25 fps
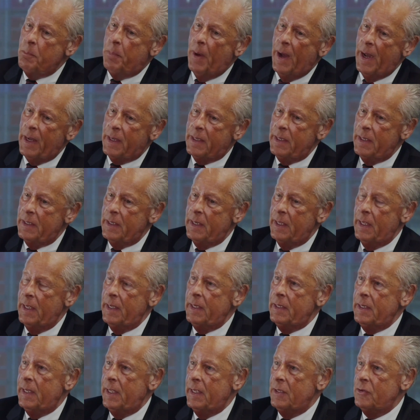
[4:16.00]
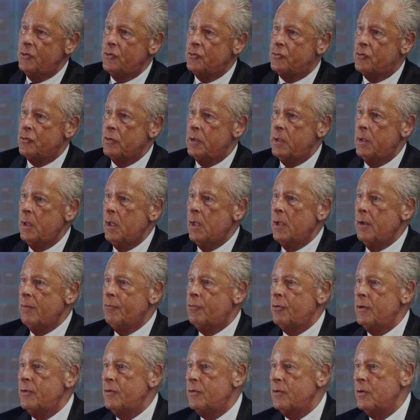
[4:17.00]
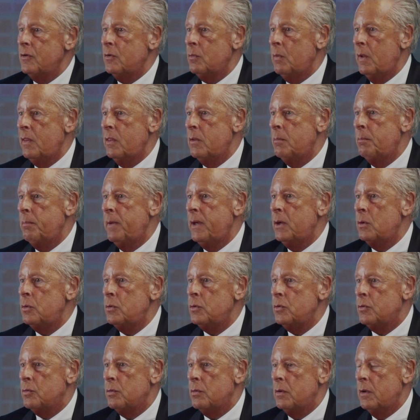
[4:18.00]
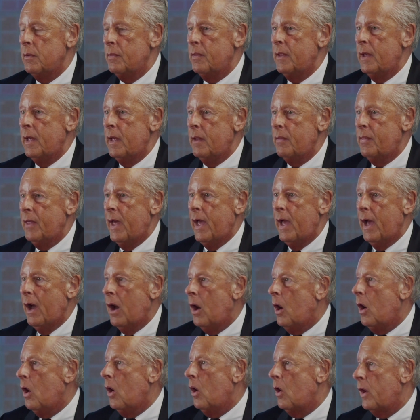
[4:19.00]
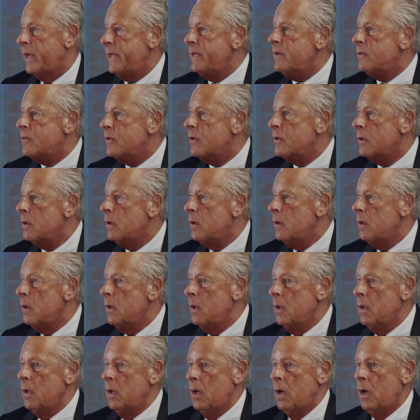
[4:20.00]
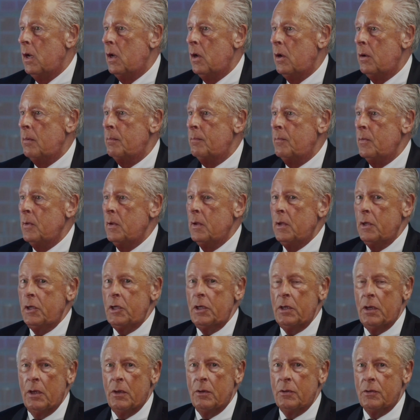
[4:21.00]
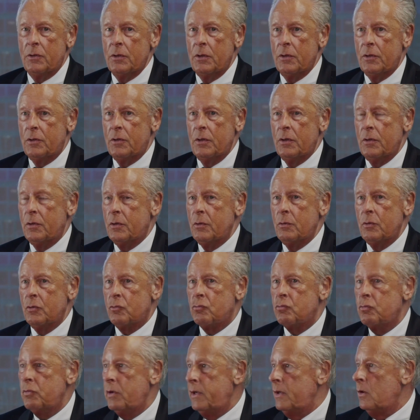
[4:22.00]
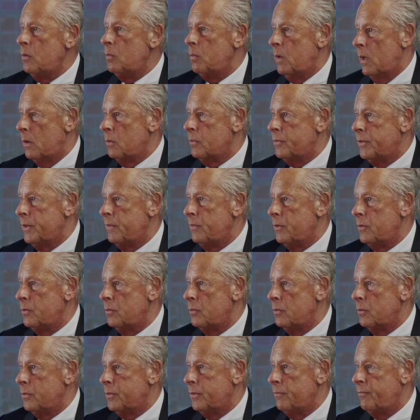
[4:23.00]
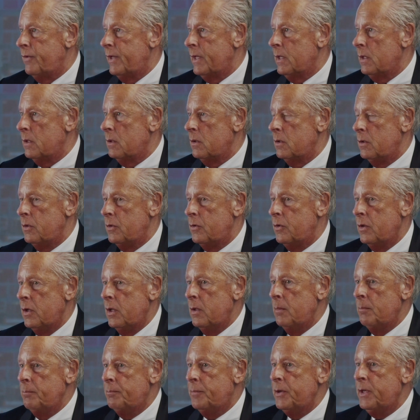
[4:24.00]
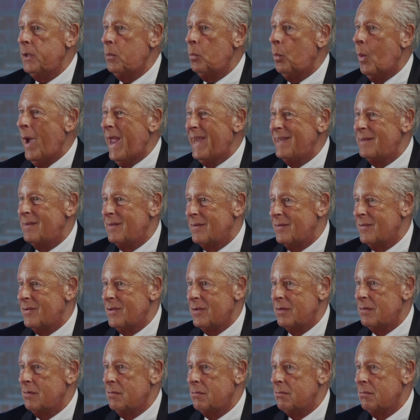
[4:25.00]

back in history, for instance, when the mills were at their height, there was real wealth in the north of England, but it went.